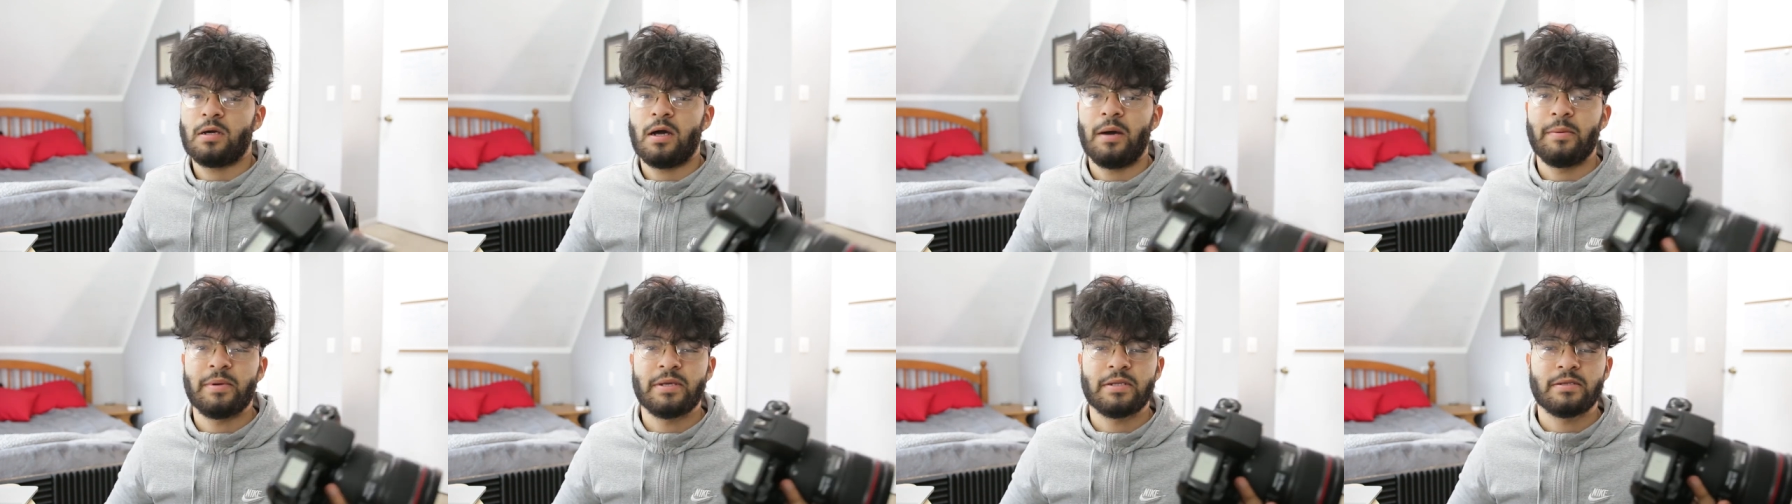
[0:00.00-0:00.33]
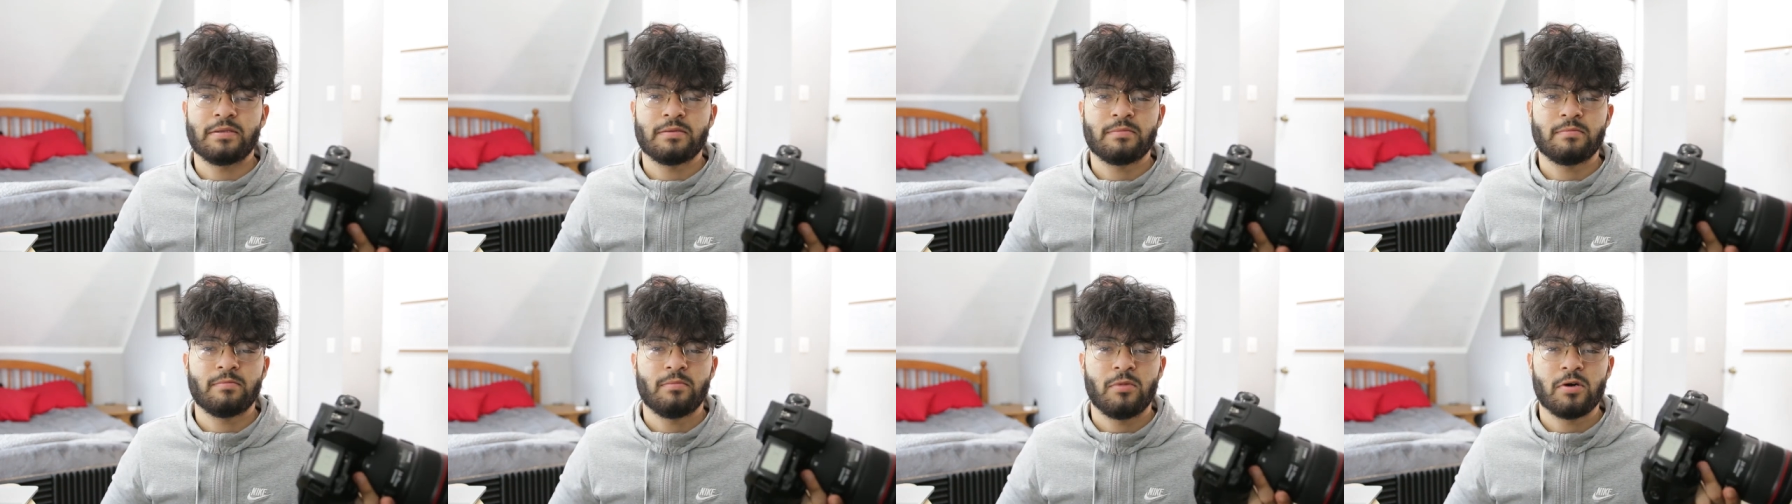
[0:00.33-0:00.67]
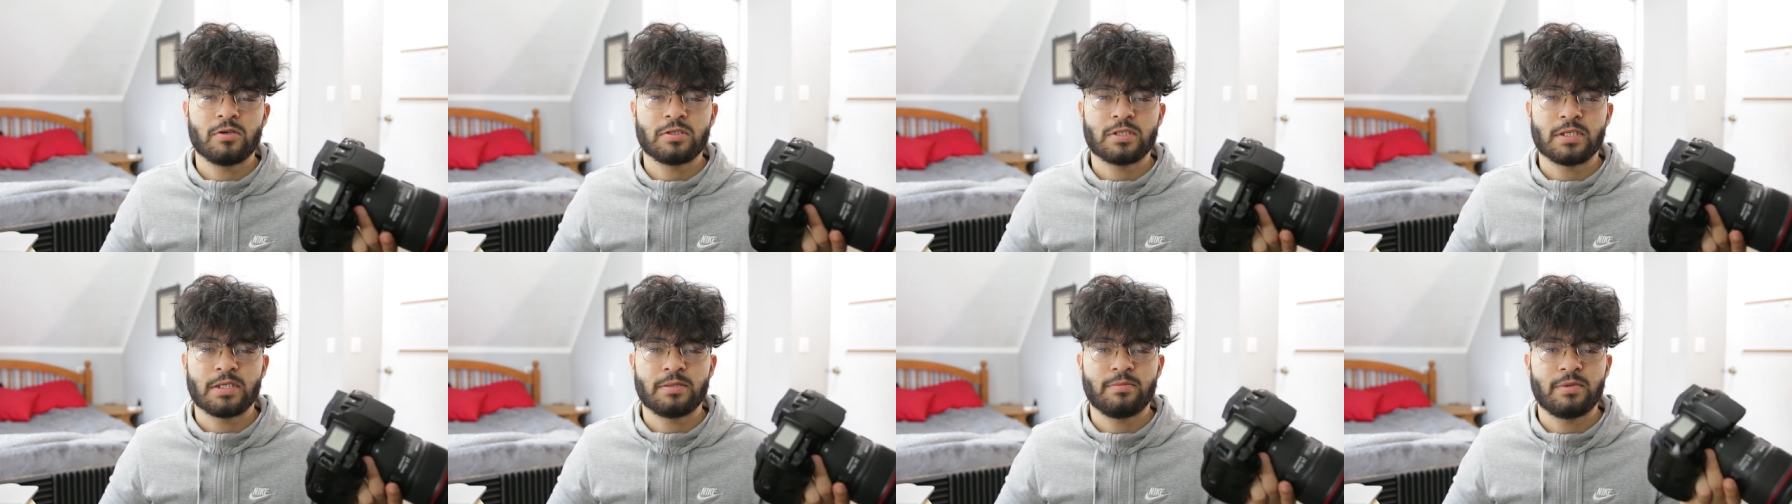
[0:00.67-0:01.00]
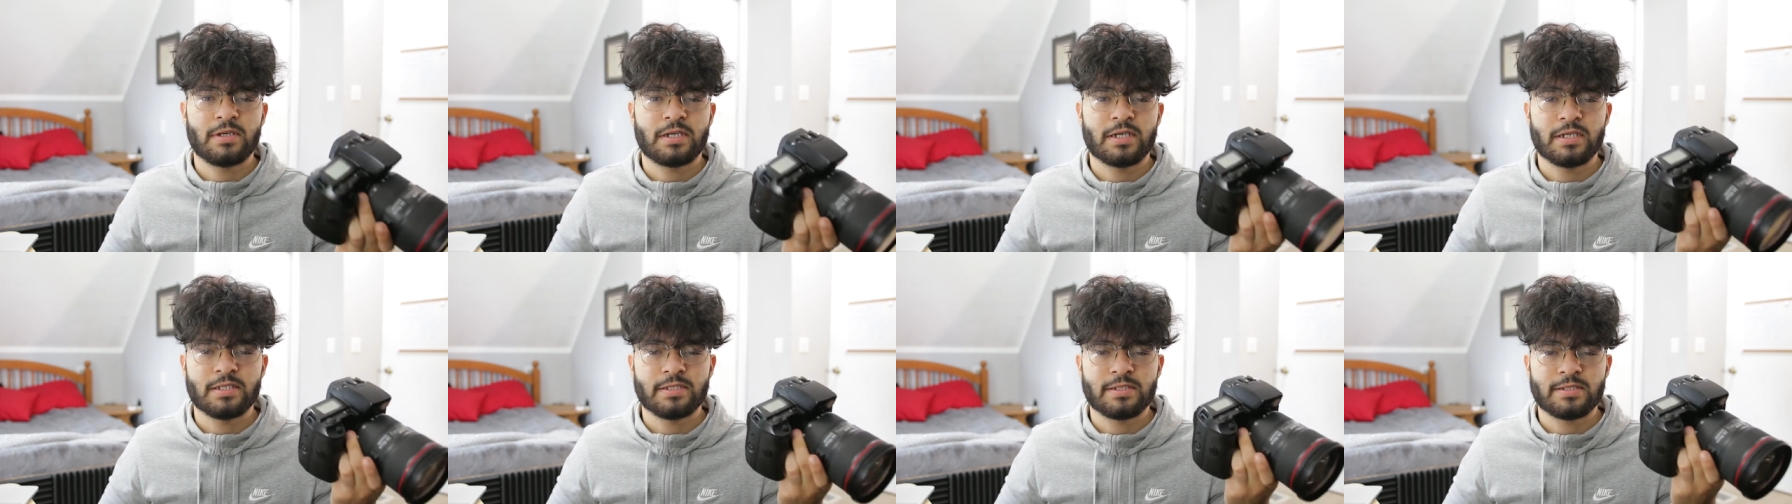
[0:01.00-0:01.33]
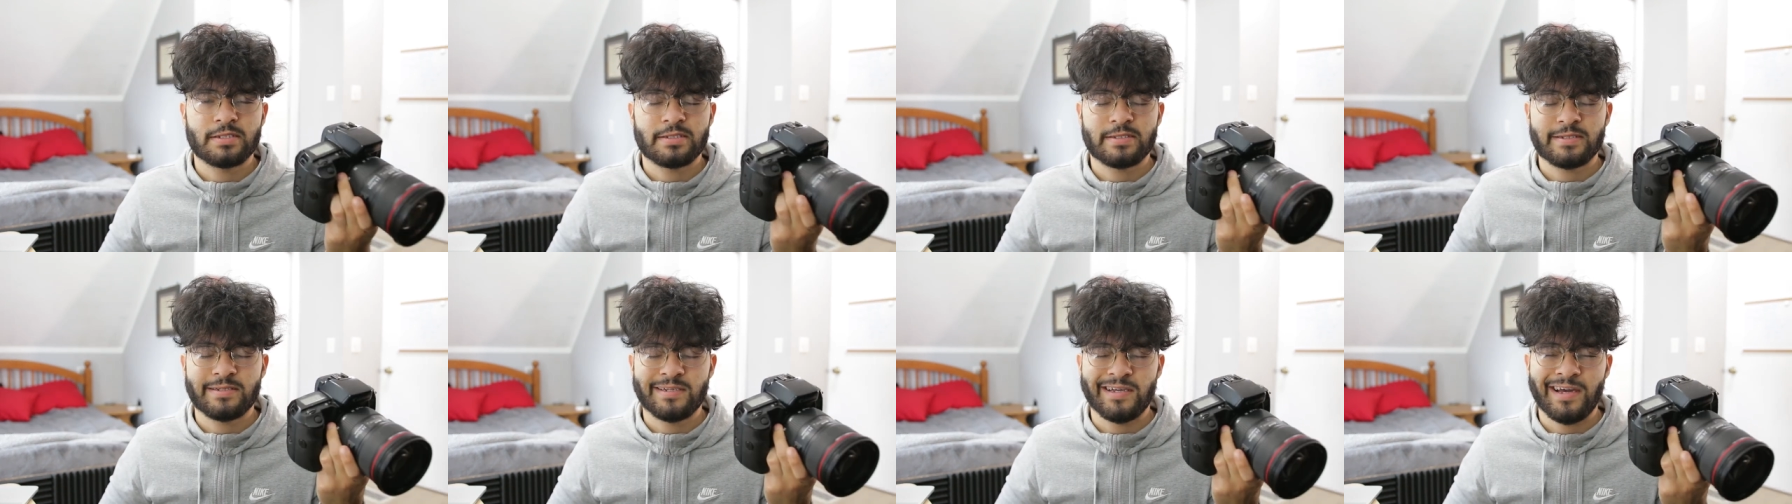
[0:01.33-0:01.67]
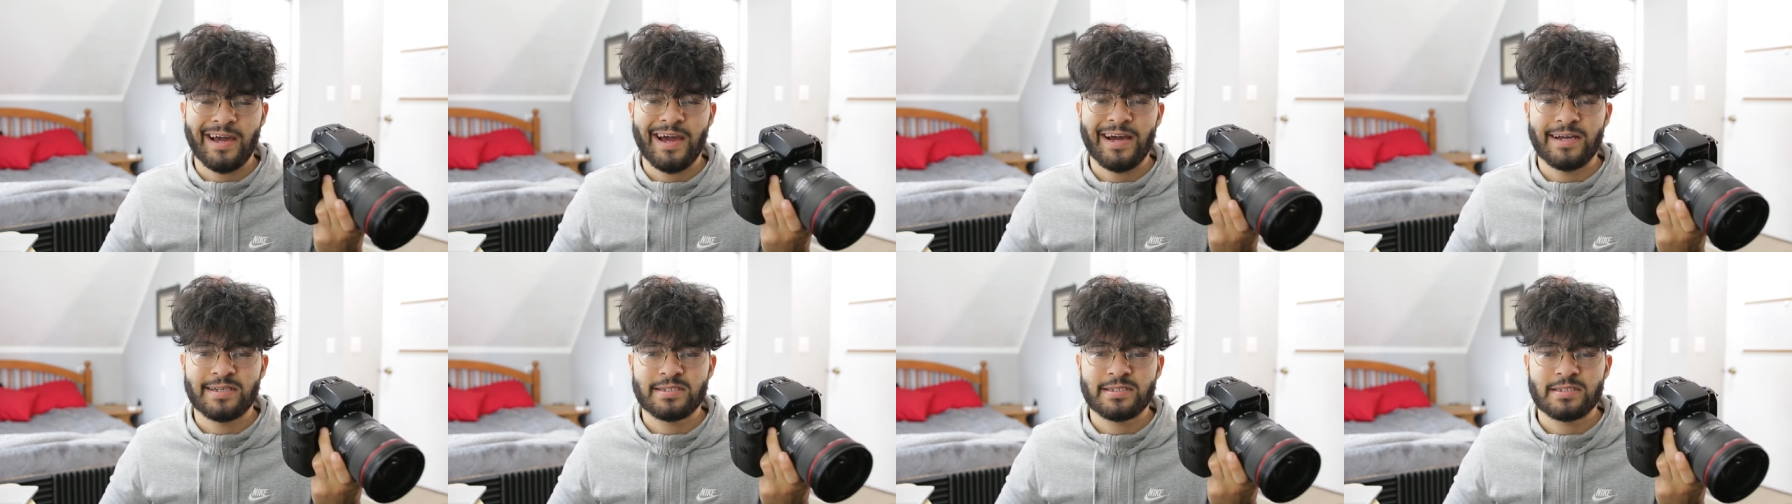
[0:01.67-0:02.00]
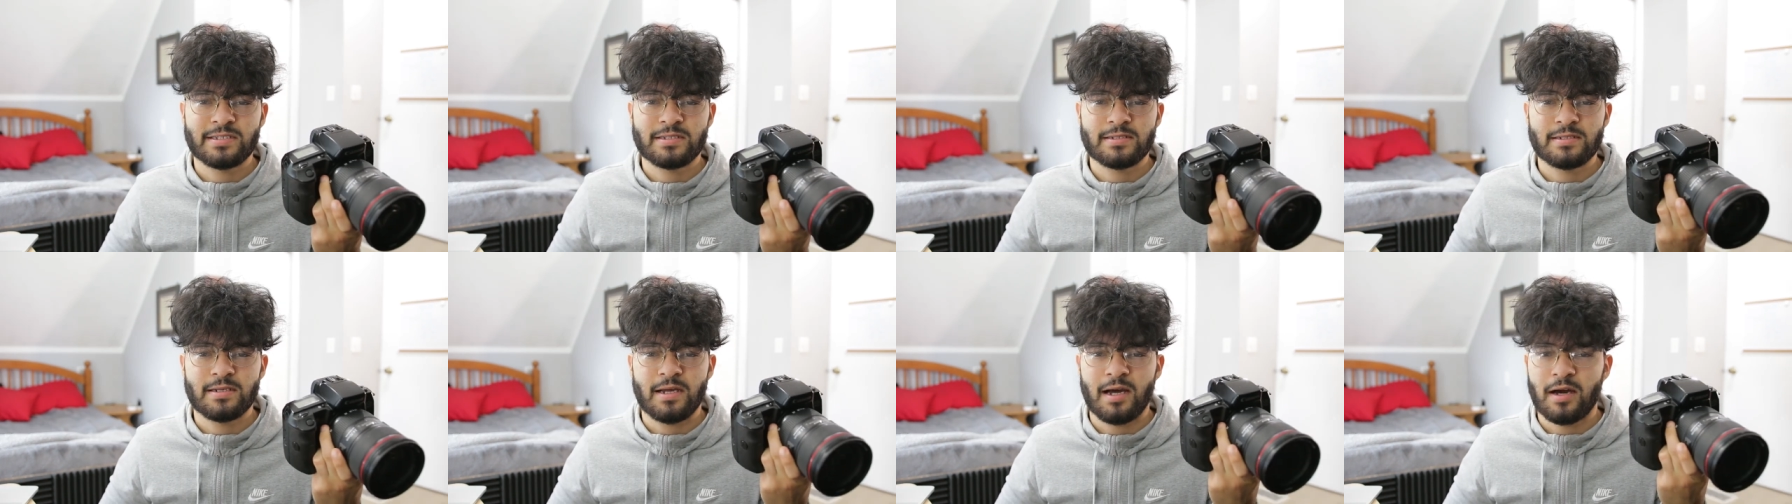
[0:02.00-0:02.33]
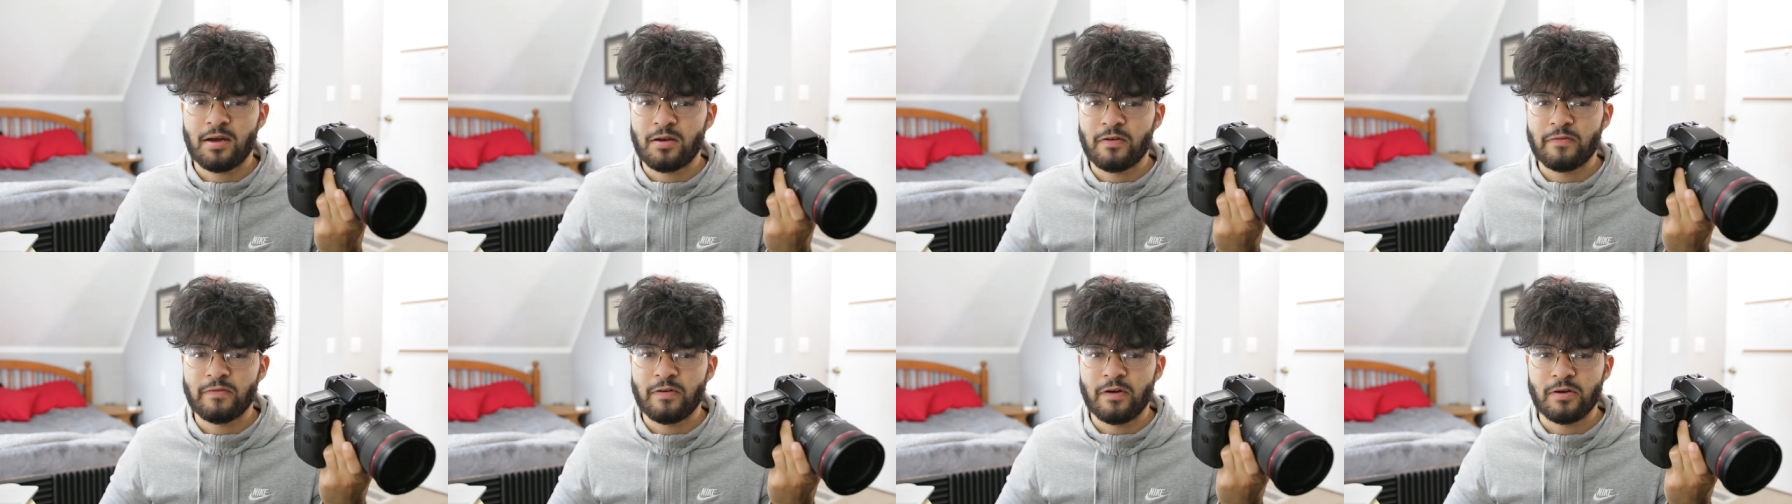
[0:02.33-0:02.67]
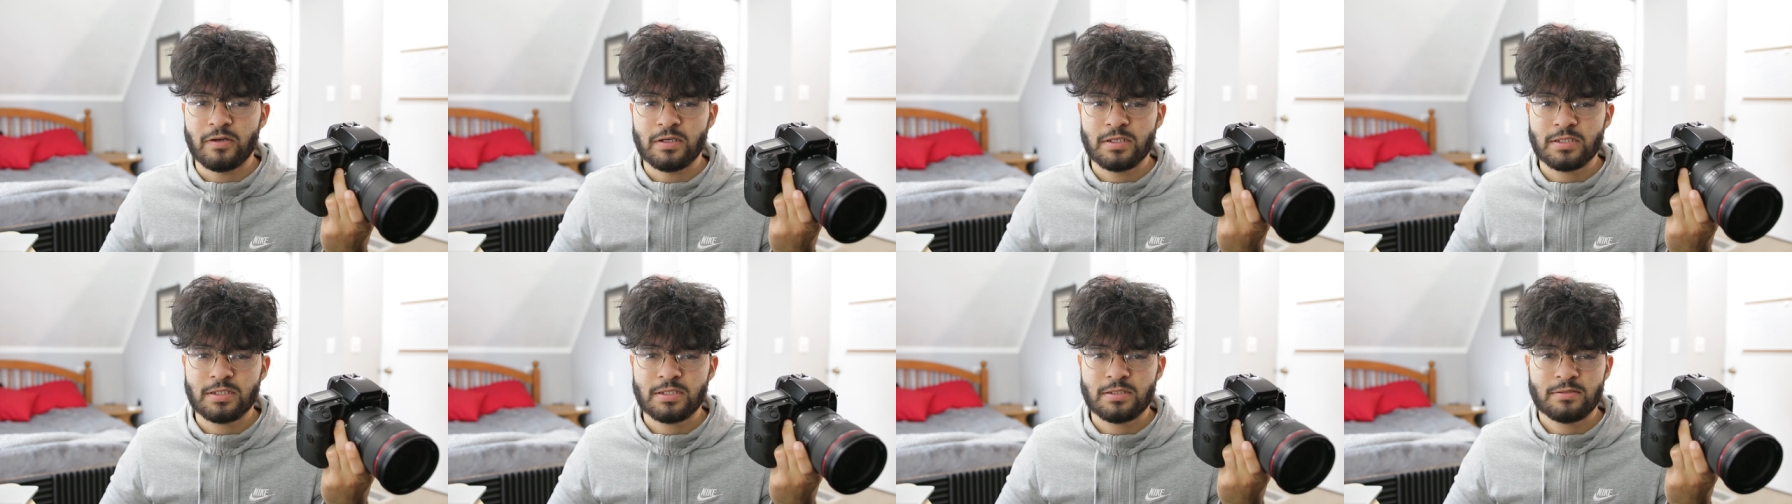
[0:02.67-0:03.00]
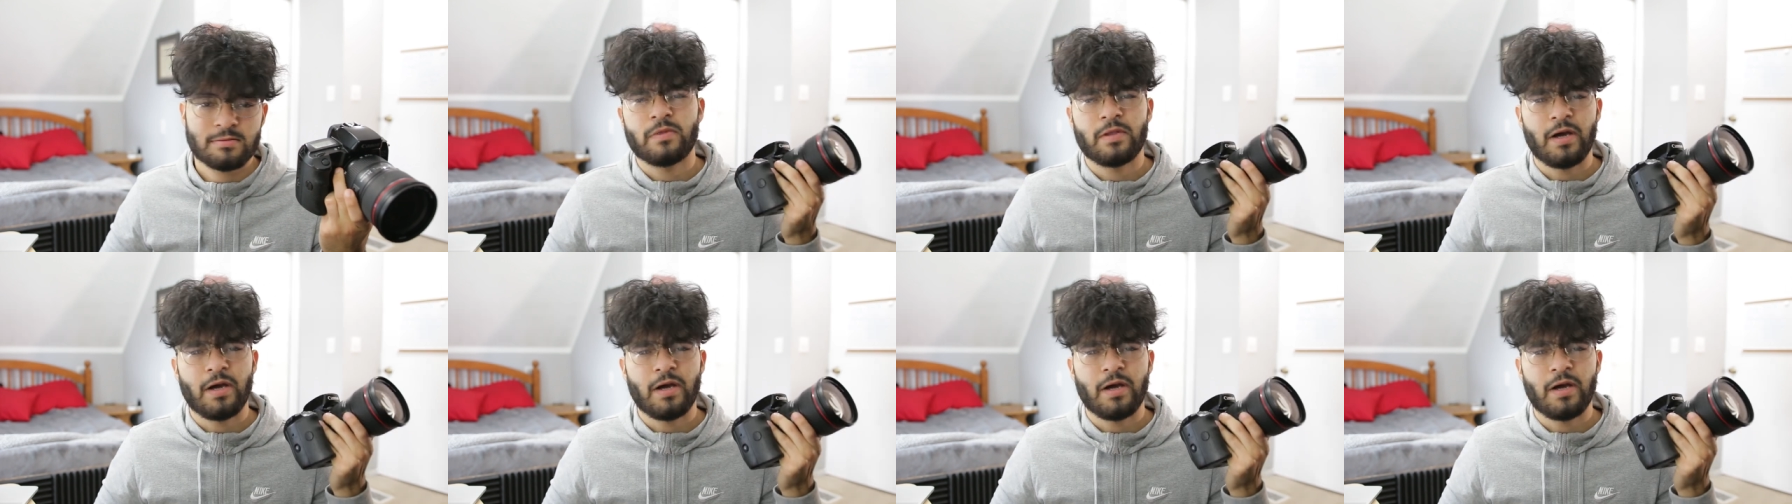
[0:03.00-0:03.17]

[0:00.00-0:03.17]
I mean, mostly because it has autofocus.